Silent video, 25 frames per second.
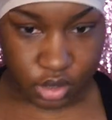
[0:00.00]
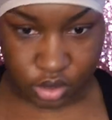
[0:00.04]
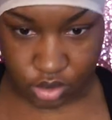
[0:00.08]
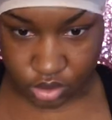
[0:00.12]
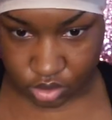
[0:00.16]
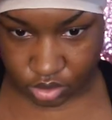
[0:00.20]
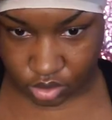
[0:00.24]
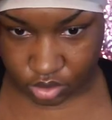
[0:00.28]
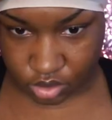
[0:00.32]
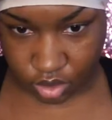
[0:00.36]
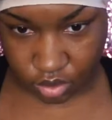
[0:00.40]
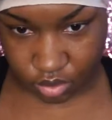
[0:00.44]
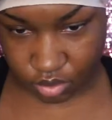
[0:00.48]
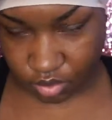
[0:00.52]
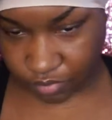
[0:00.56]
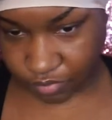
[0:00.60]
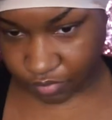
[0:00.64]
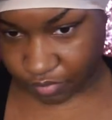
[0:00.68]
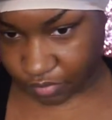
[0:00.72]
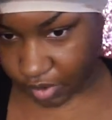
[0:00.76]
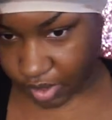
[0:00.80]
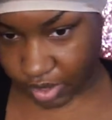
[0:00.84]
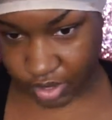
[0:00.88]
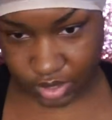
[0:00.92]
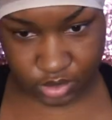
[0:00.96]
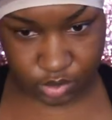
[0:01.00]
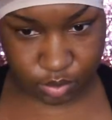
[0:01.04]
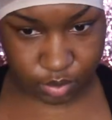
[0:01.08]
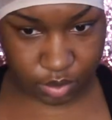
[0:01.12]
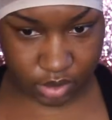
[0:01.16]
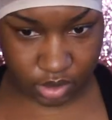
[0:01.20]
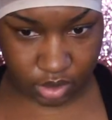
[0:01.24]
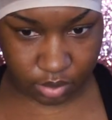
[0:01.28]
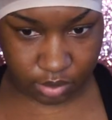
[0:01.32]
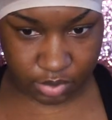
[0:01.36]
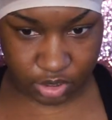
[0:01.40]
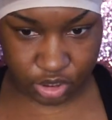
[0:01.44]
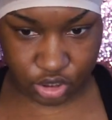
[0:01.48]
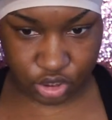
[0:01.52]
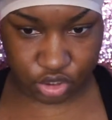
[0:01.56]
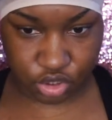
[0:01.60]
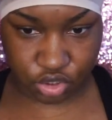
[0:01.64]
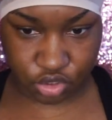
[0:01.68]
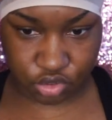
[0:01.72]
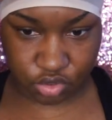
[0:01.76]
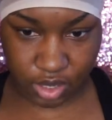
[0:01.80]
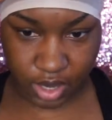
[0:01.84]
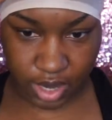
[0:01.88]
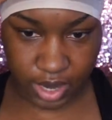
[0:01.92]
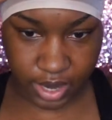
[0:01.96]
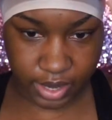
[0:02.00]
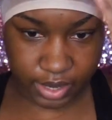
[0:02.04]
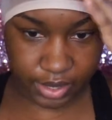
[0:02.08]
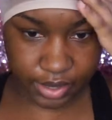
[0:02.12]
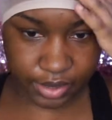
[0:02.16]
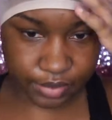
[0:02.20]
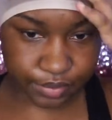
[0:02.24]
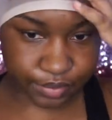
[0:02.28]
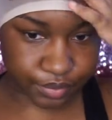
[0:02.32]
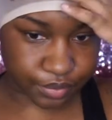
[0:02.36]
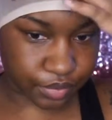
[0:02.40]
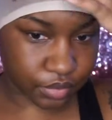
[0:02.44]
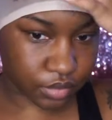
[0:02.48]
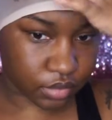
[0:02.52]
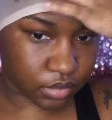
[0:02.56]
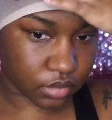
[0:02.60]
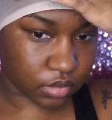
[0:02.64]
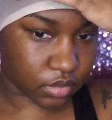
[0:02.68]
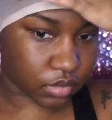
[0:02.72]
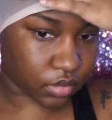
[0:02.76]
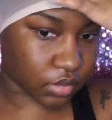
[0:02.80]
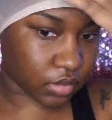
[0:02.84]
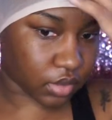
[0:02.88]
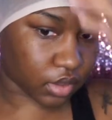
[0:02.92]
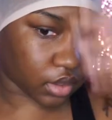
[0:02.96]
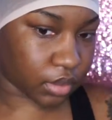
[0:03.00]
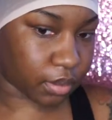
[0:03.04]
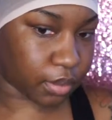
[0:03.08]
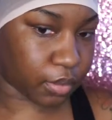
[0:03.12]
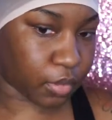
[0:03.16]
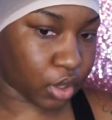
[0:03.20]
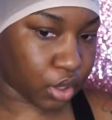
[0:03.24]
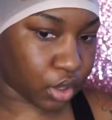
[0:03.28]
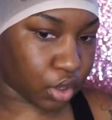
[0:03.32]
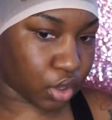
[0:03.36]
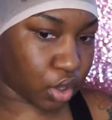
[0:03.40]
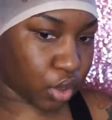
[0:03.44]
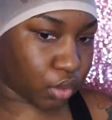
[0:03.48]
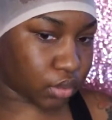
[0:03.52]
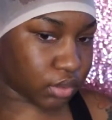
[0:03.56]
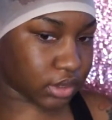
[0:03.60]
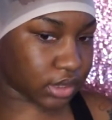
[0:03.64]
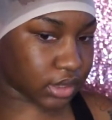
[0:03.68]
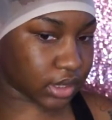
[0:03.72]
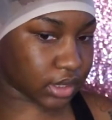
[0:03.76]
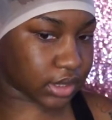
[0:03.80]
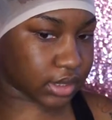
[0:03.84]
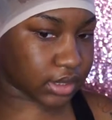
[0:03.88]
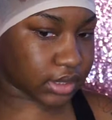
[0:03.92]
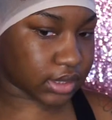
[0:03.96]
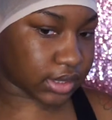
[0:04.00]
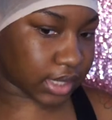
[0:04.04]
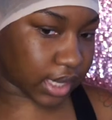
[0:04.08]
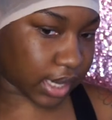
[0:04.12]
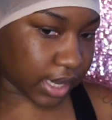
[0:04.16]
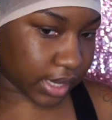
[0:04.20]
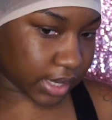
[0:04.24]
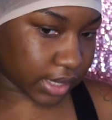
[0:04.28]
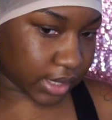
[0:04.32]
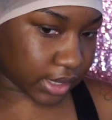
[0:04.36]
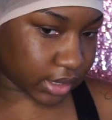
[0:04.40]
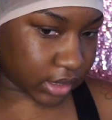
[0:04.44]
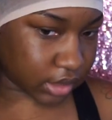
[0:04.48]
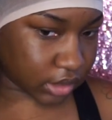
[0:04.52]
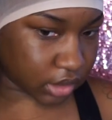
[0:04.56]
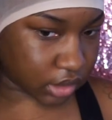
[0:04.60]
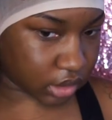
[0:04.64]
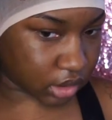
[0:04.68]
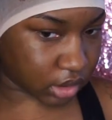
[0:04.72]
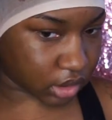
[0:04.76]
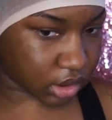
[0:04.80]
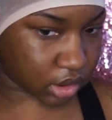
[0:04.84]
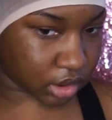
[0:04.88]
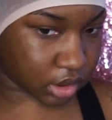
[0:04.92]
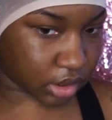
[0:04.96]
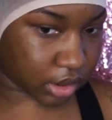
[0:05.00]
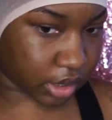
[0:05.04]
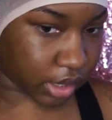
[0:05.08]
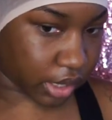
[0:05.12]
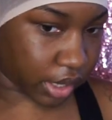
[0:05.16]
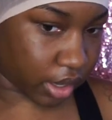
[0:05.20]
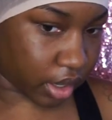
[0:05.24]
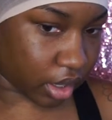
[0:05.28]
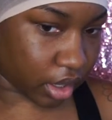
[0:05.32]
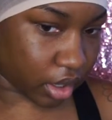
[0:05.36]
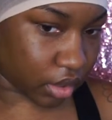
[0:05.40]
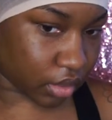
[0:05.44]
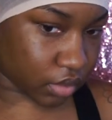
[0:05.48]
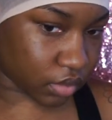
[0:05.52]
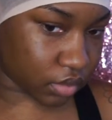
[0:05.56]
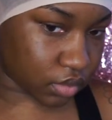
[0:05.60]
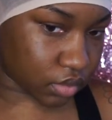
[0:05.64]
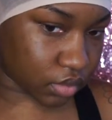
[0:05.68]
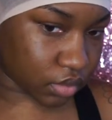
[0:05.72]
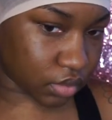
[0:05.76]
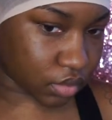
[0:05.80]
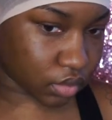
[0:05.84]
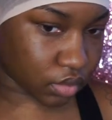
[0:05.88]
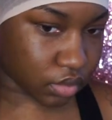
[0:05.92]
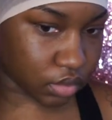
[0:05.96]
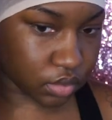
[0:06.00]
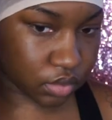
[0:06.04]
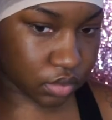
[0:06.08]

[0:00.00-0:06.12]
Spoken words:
So the front is pretty much dry. I'm gonna go into the sides now.